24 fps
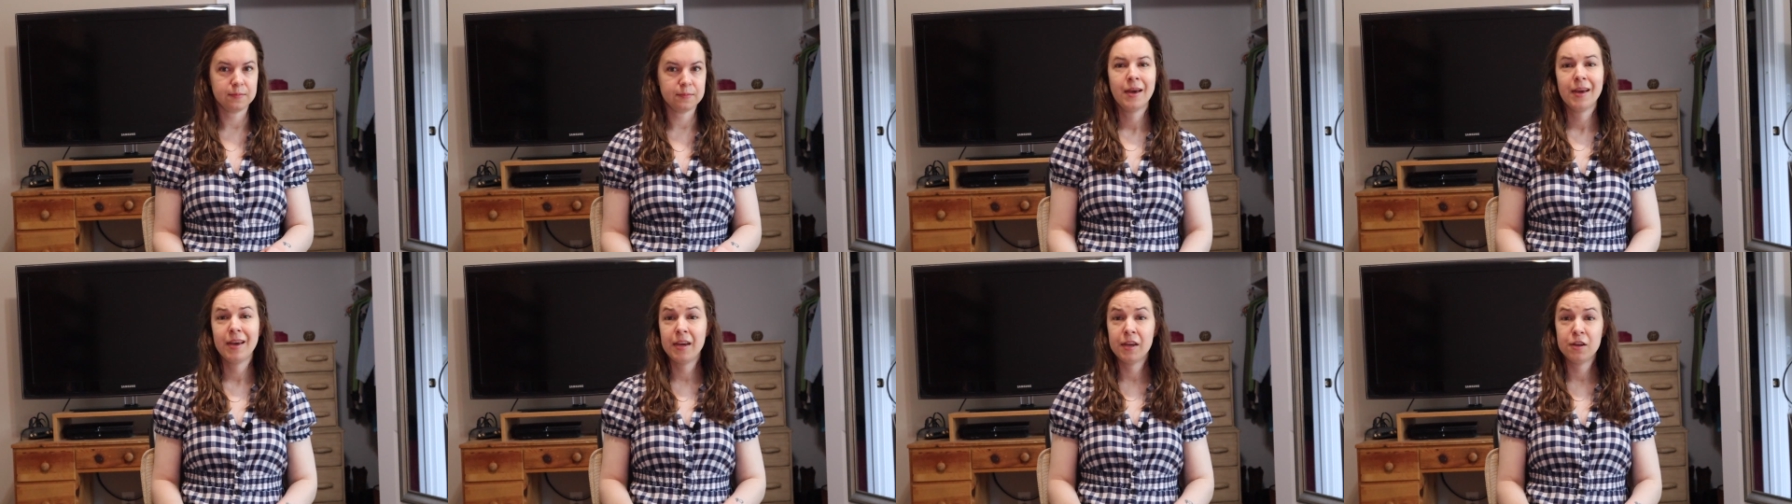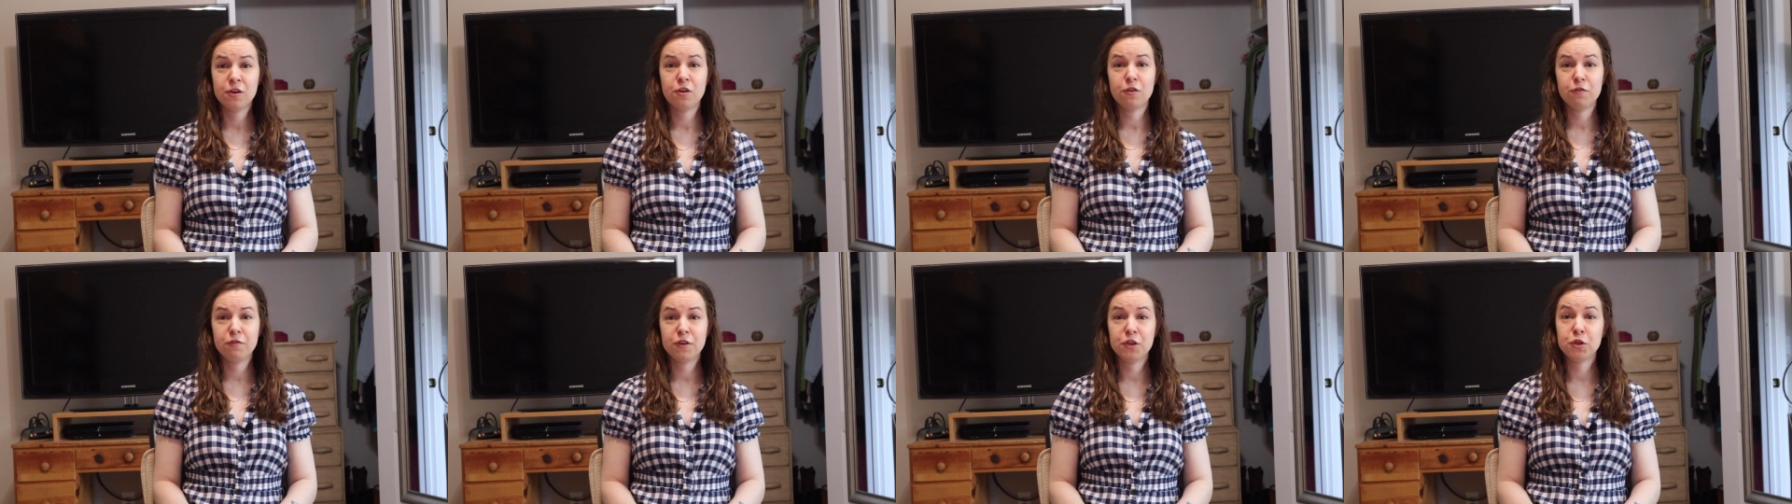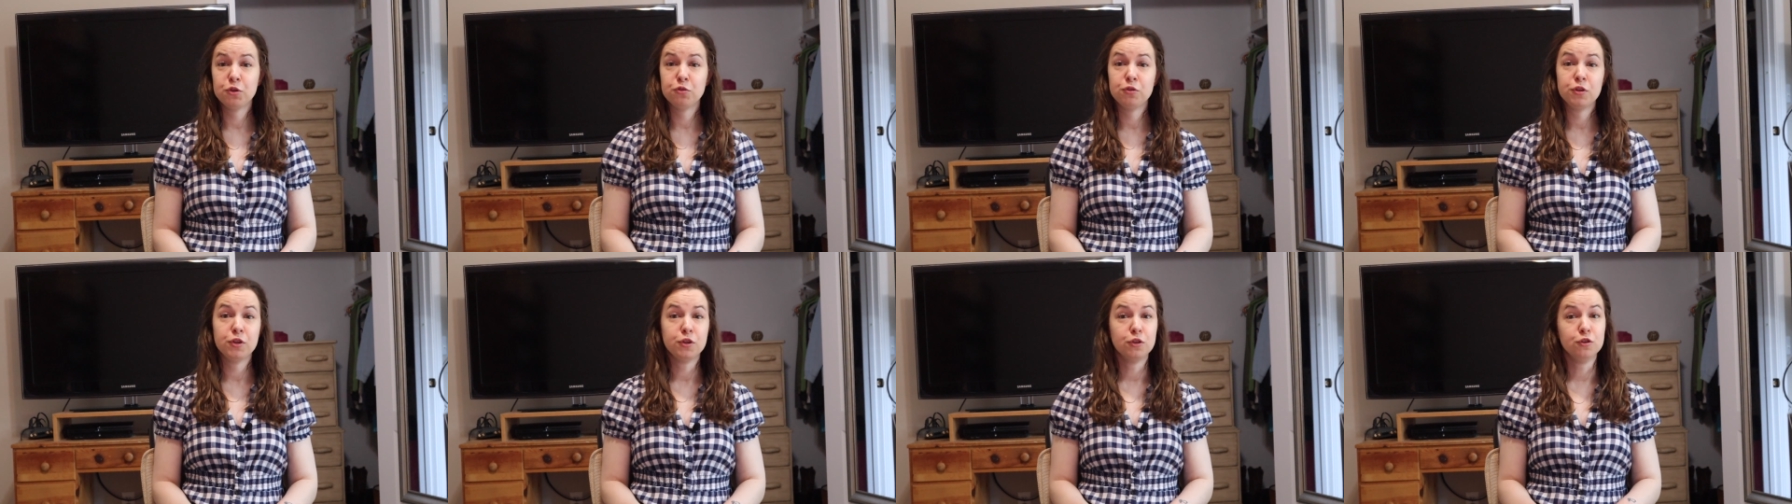He
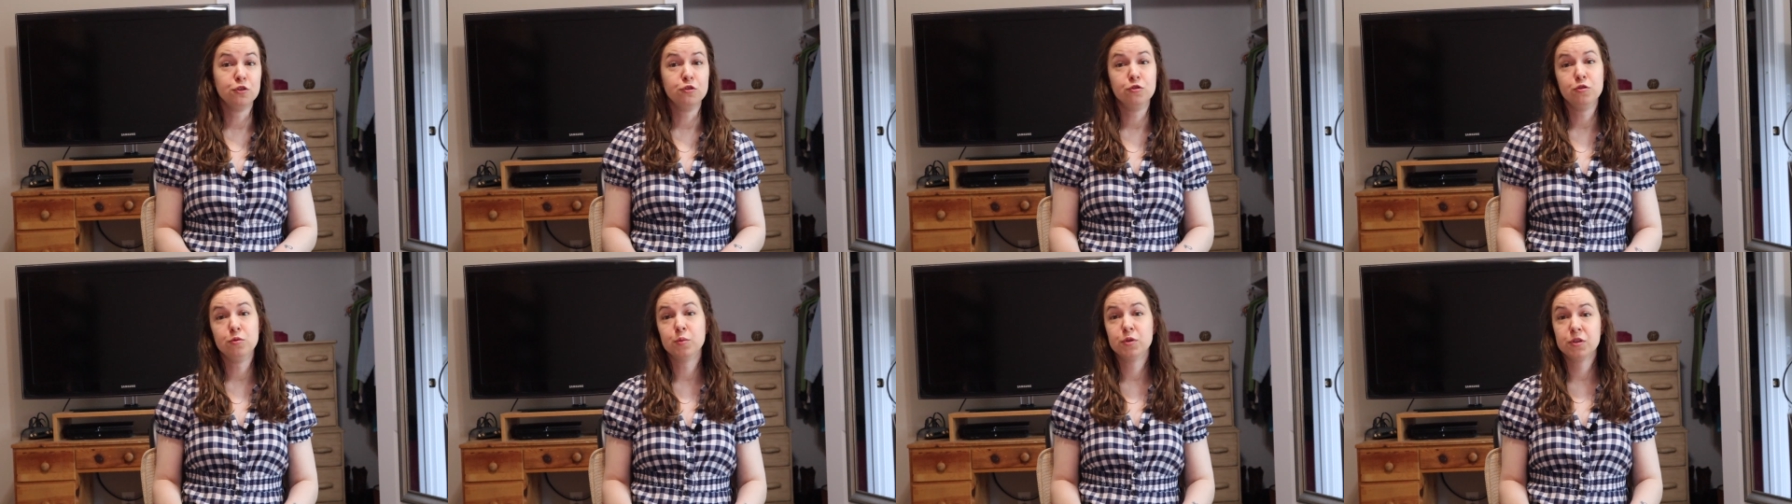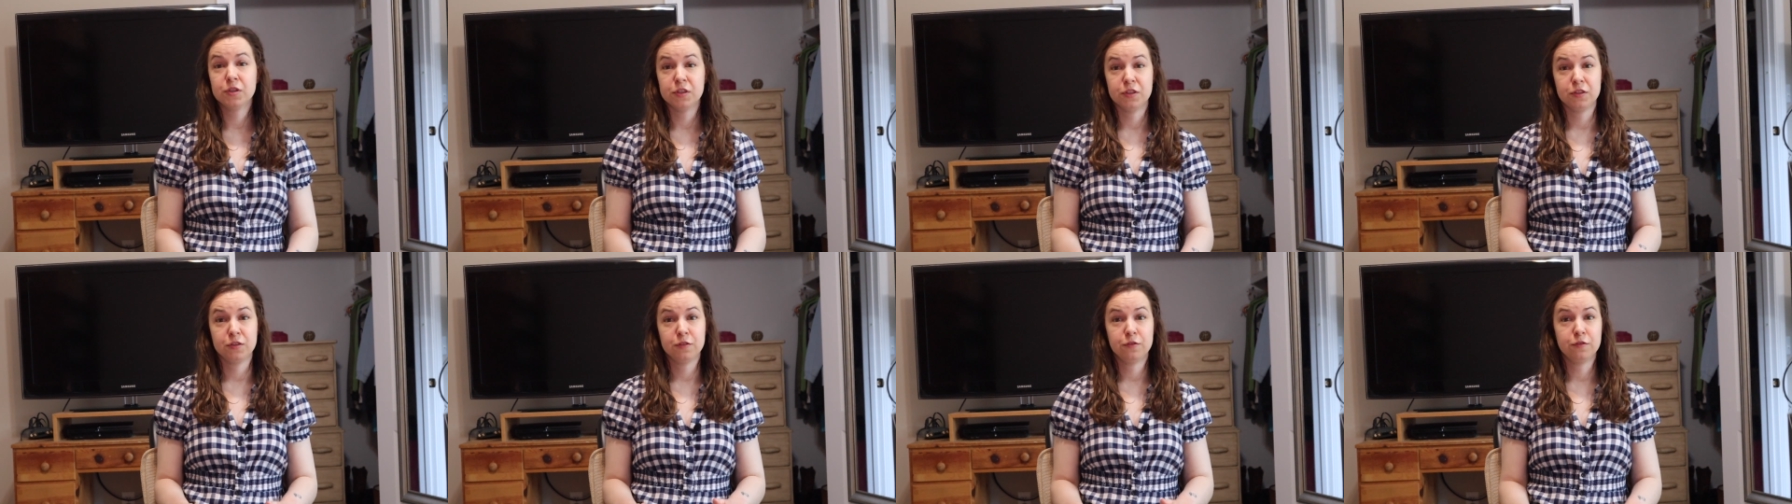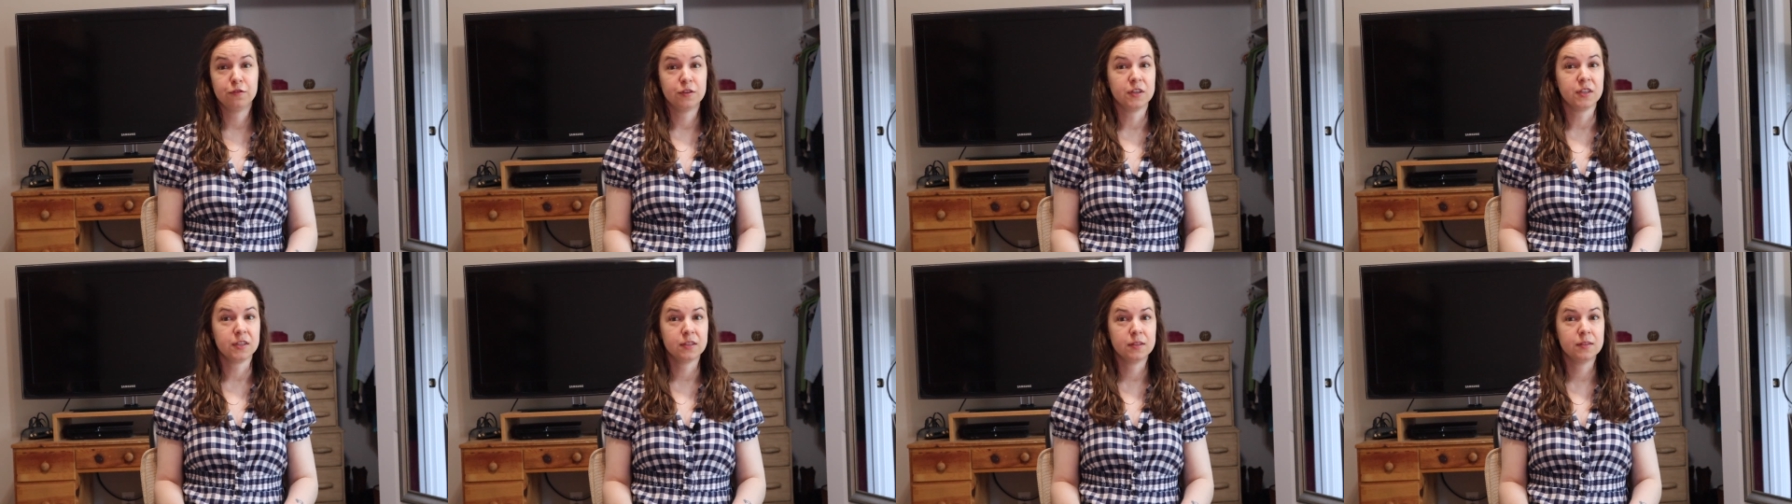interviewed numerous
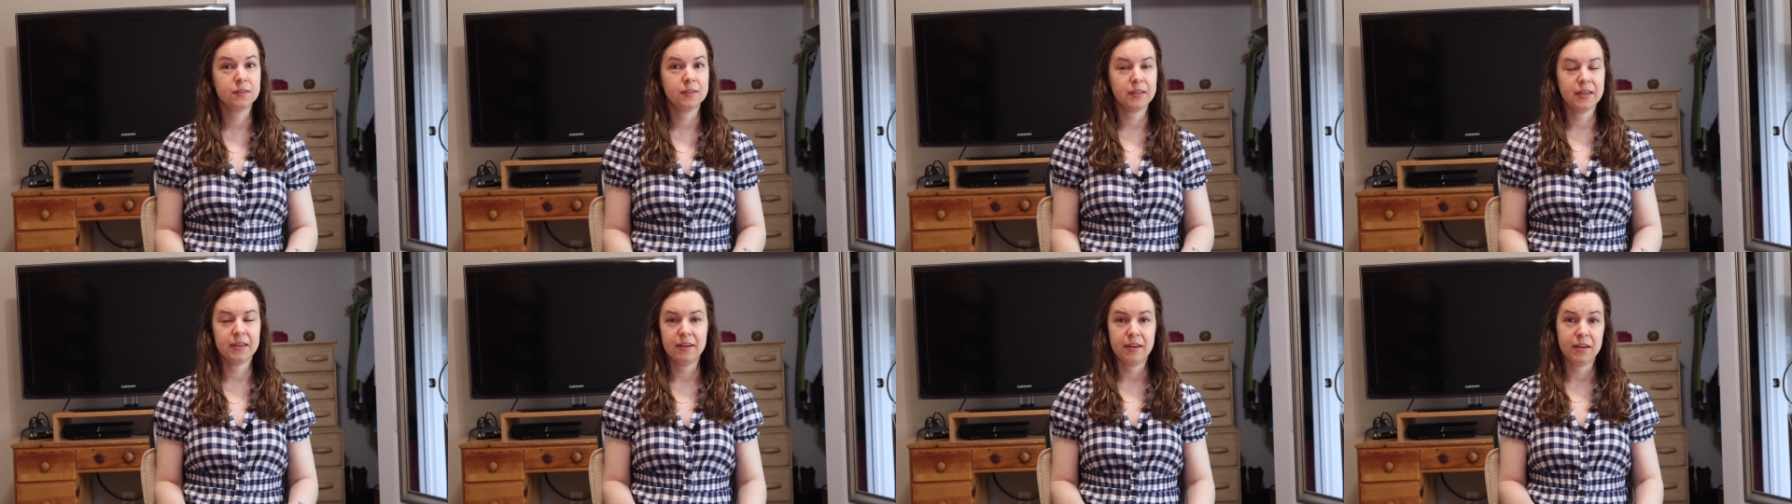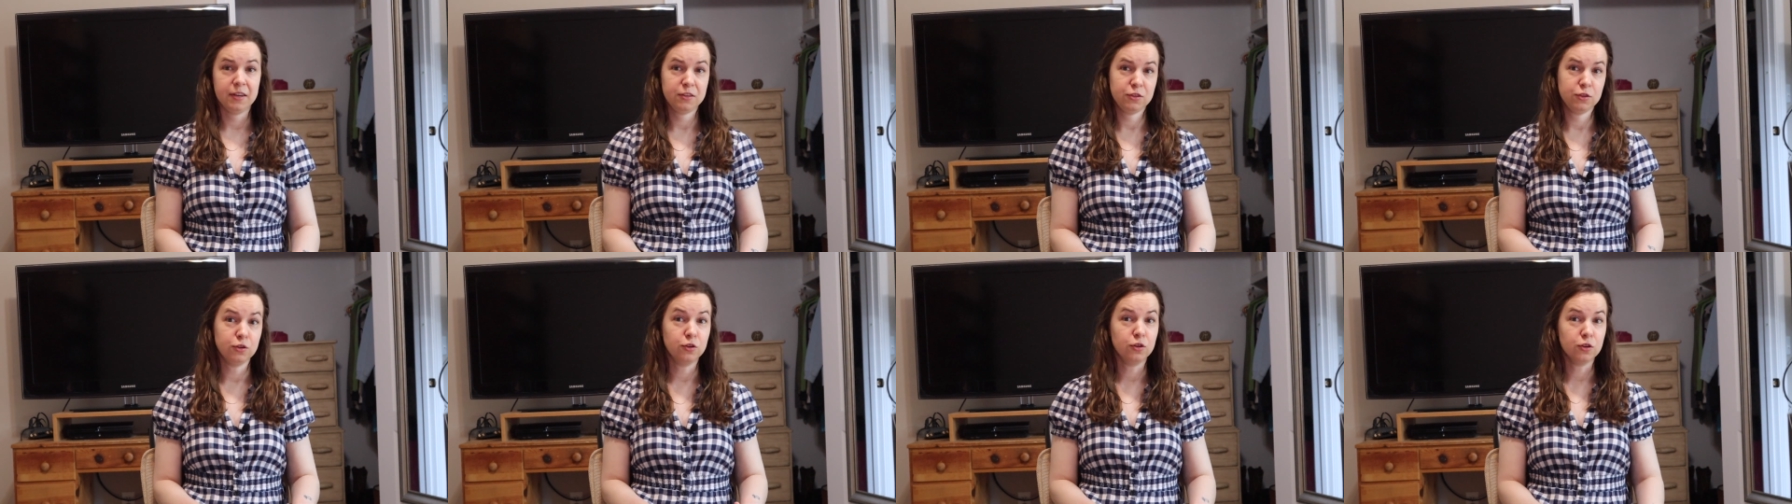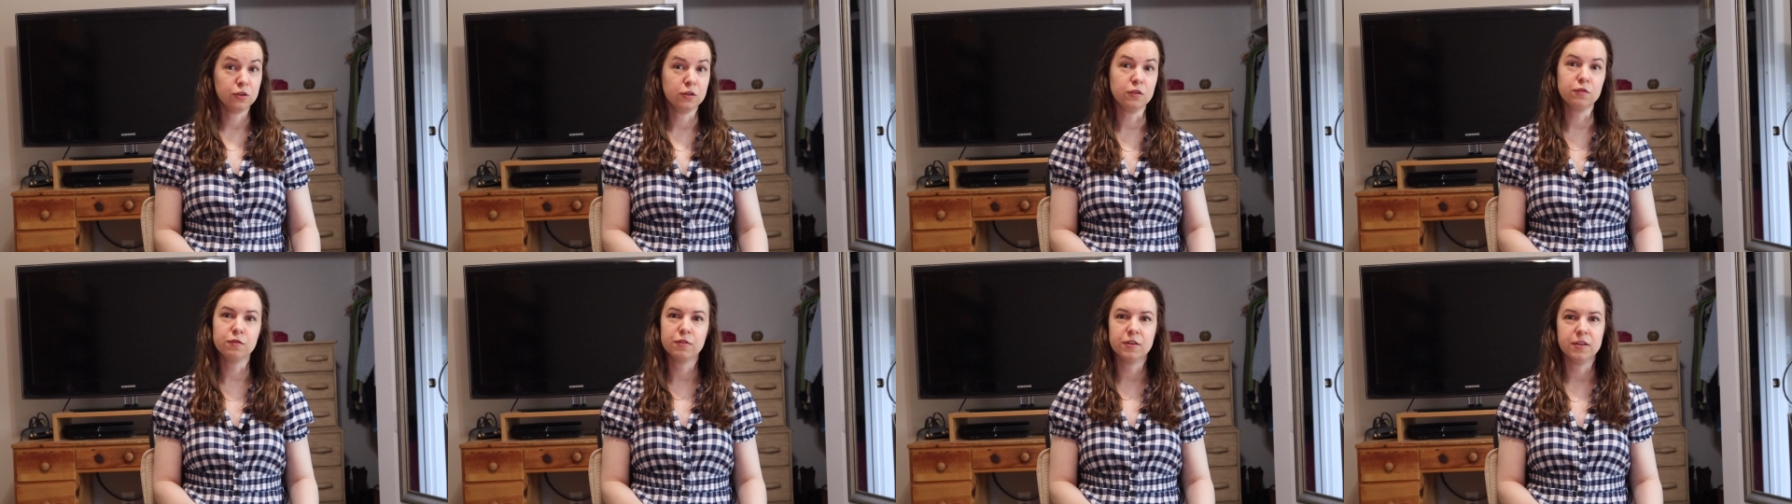friends and ex
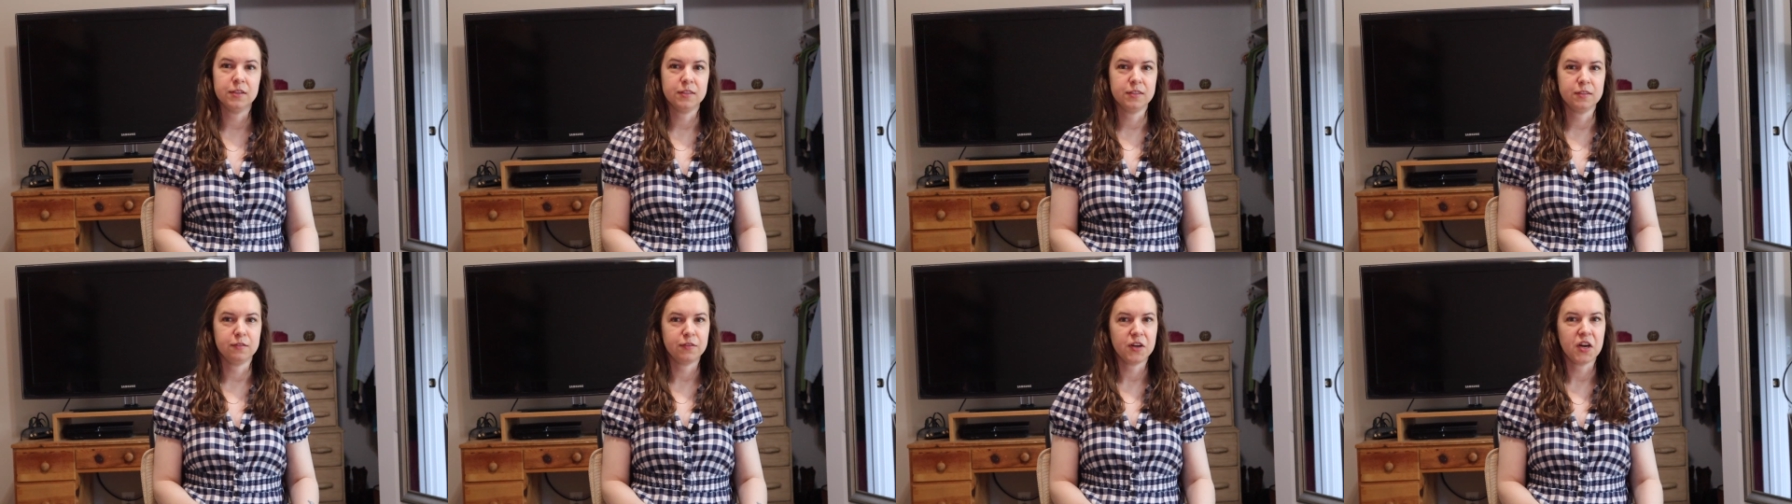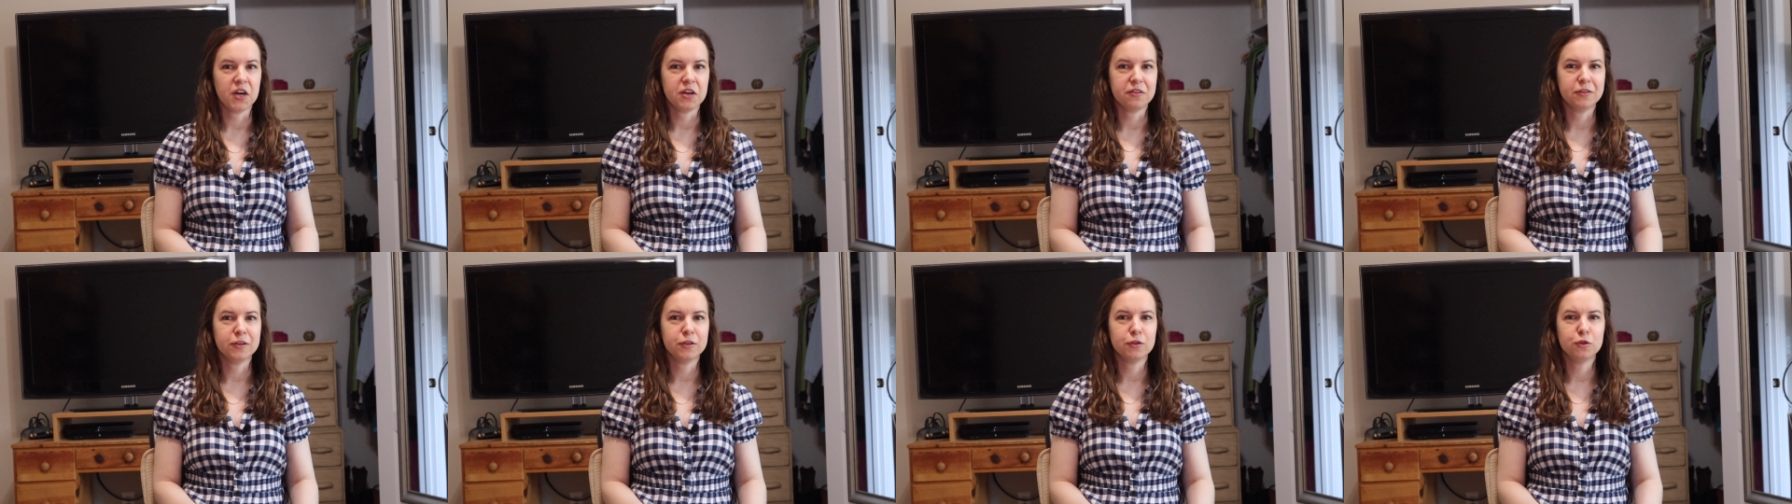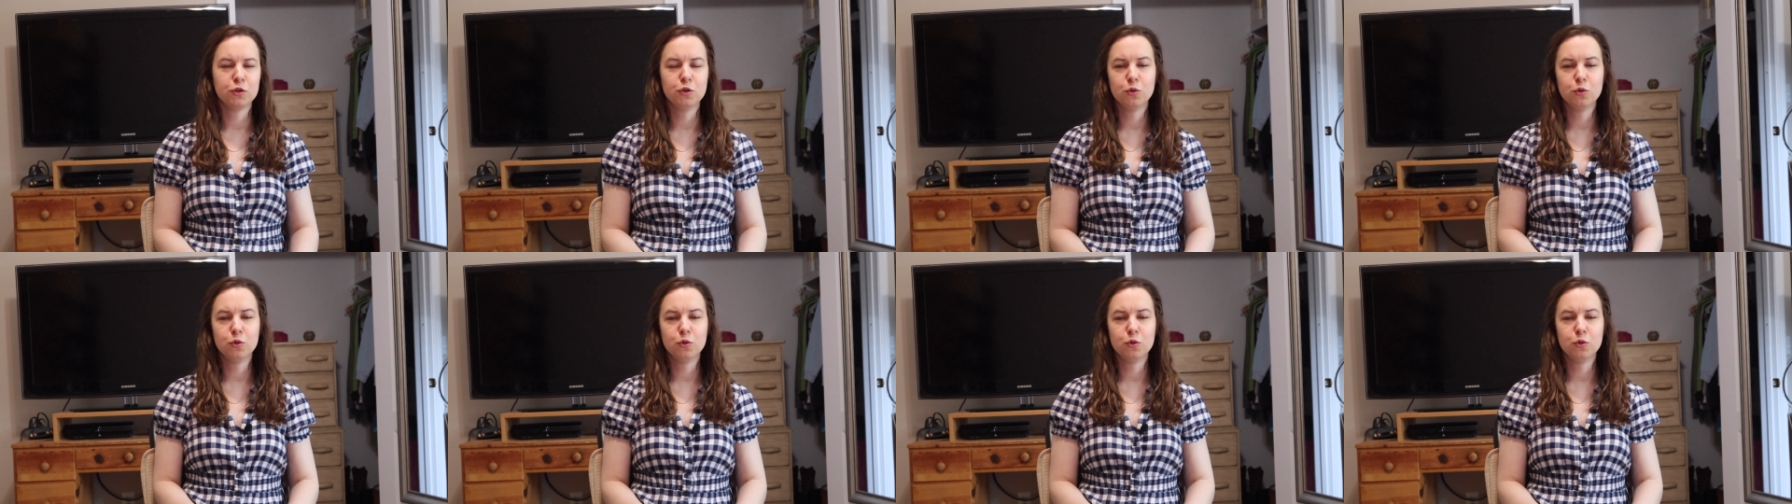girlfriends of Ira